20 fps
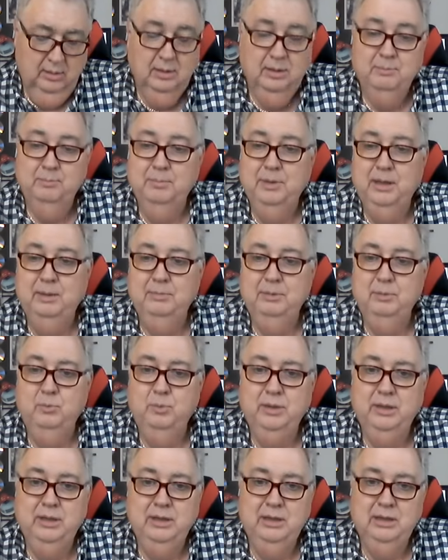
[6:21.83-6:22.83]
Maybe
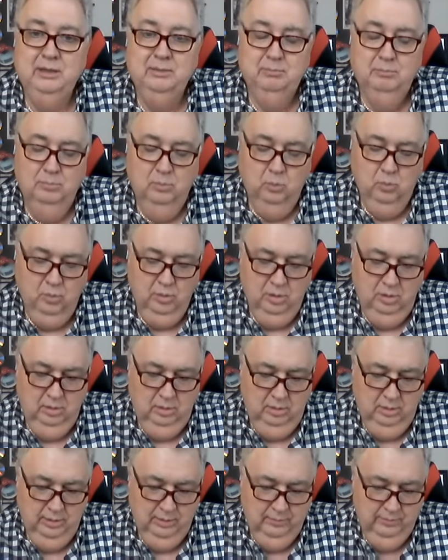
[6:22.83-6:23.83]
we can get more
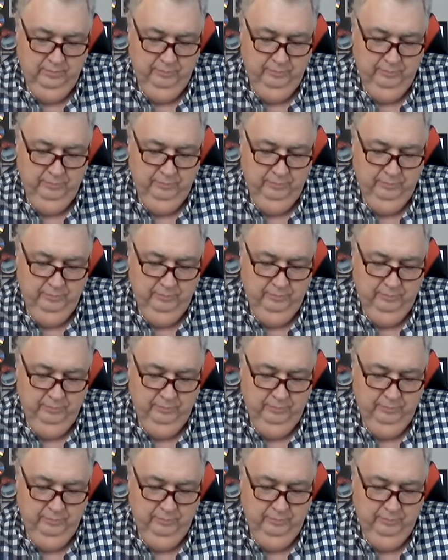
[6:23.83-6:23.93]
on.